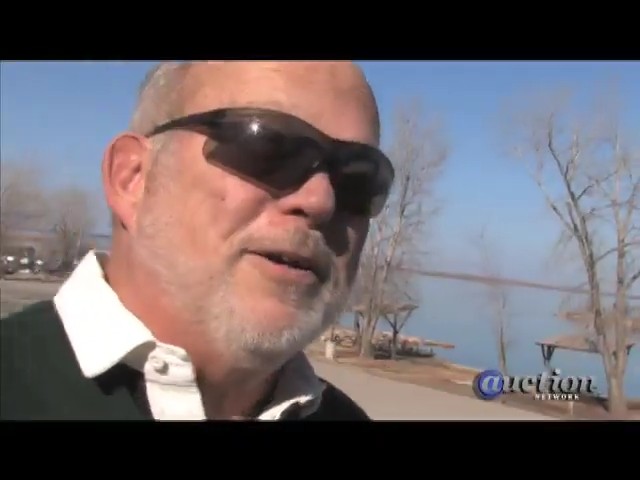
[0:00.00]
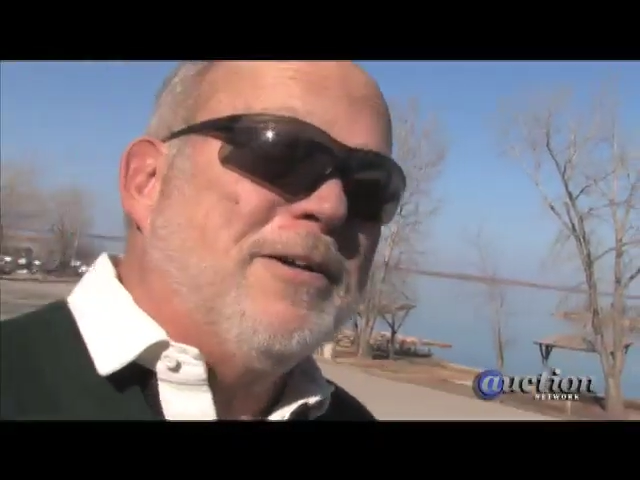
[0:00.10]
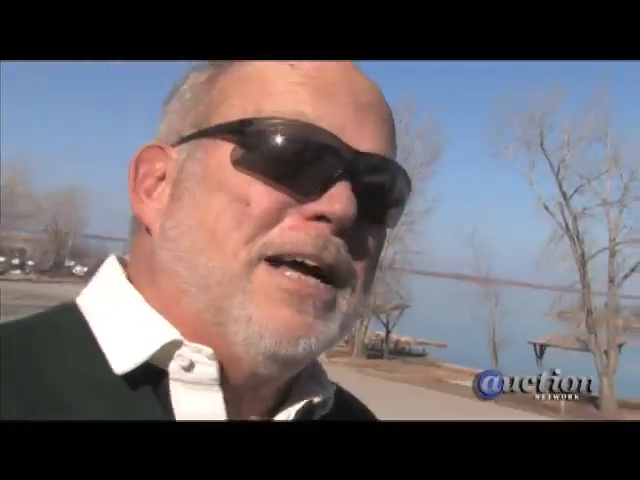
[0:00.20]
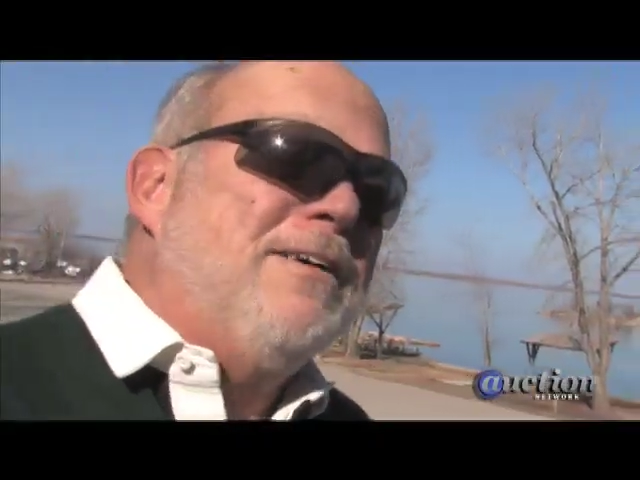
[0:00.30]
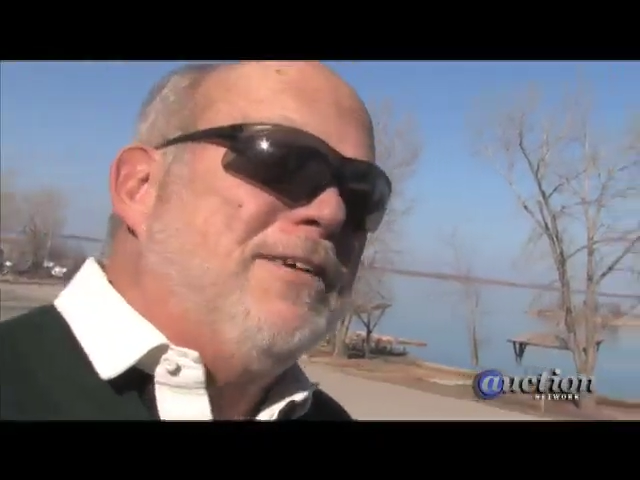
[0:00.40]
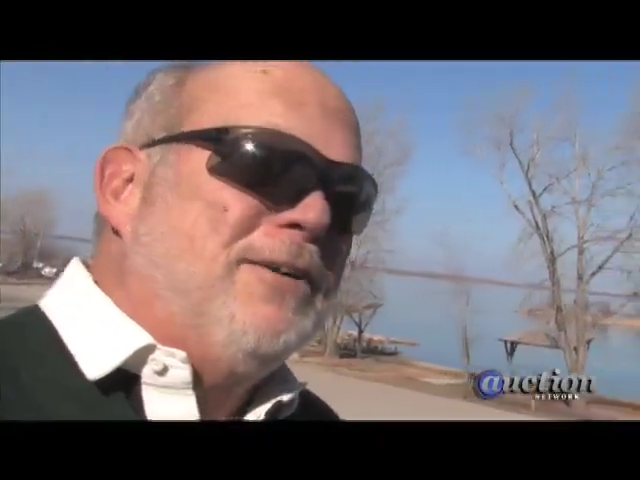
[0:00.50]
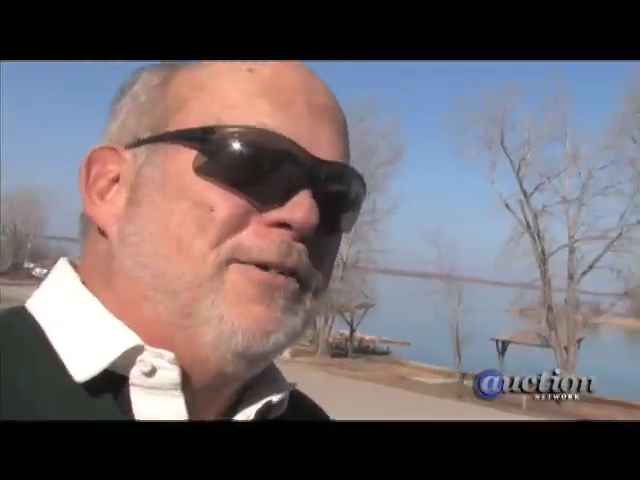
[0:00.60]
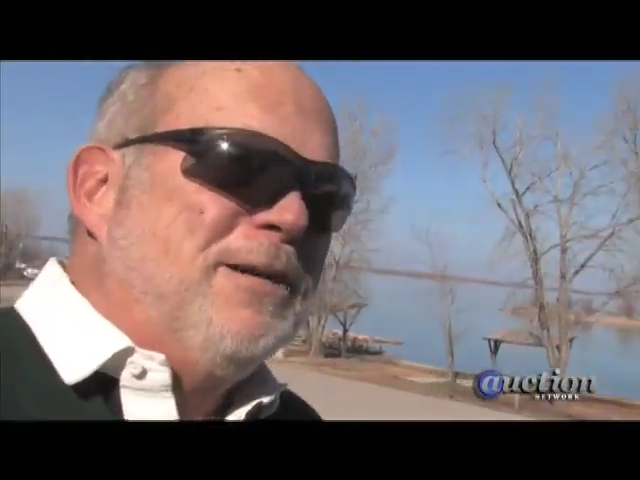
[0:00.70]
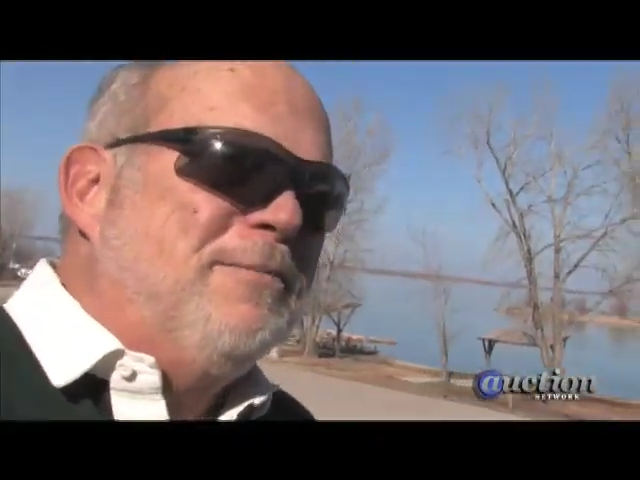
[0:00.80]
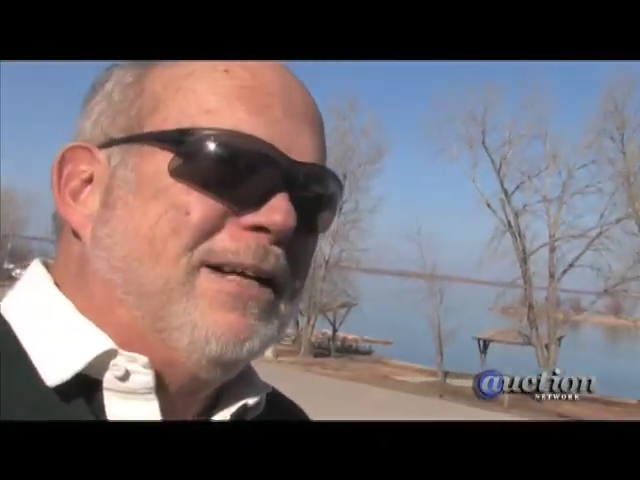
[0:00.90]
don't have any
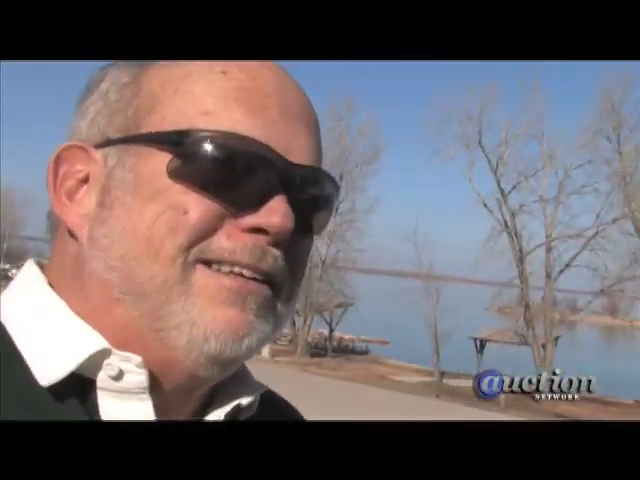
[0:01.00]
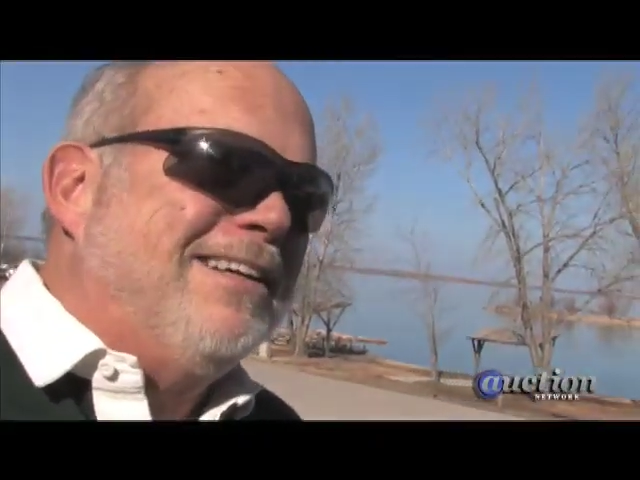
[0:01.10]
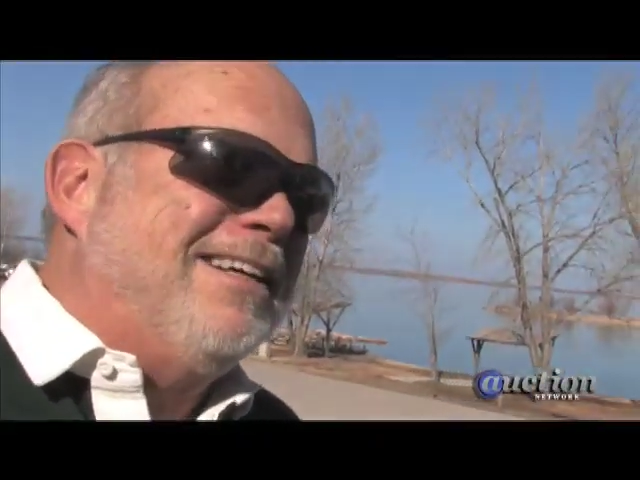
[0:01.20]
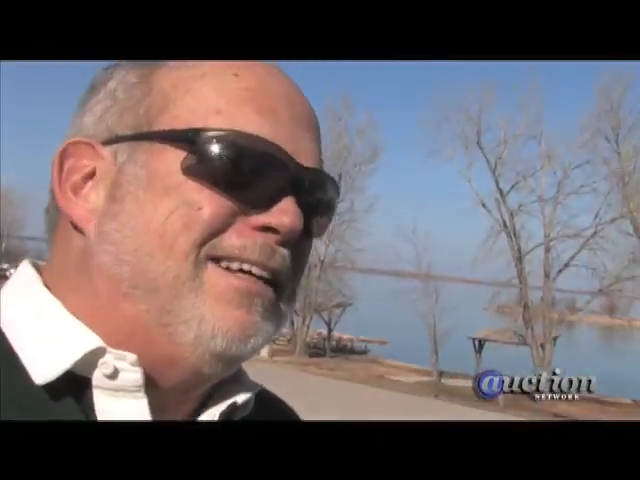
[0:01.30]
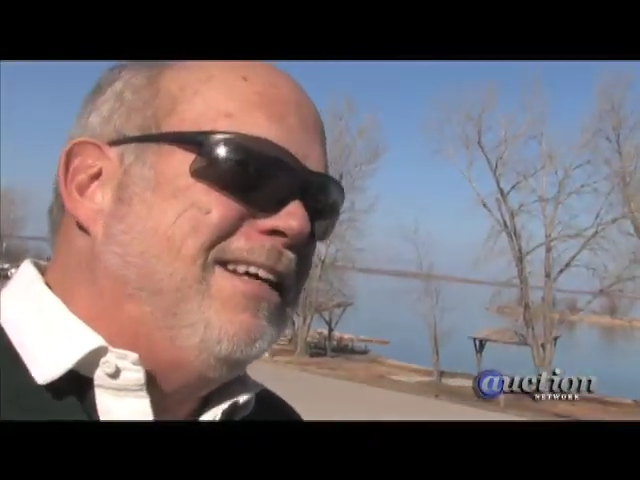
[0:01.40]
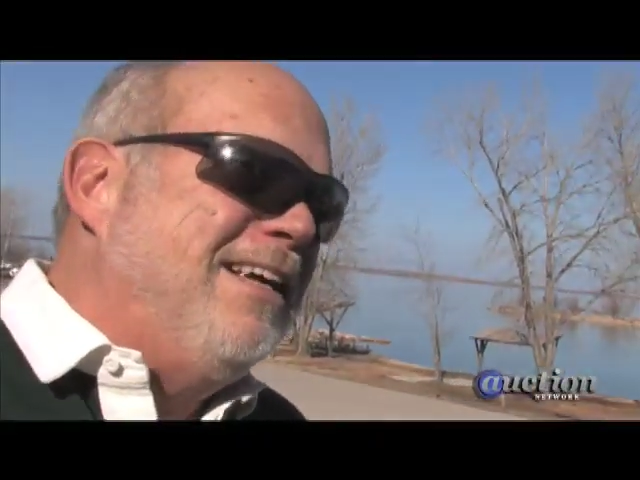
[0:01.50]
wind, but uh,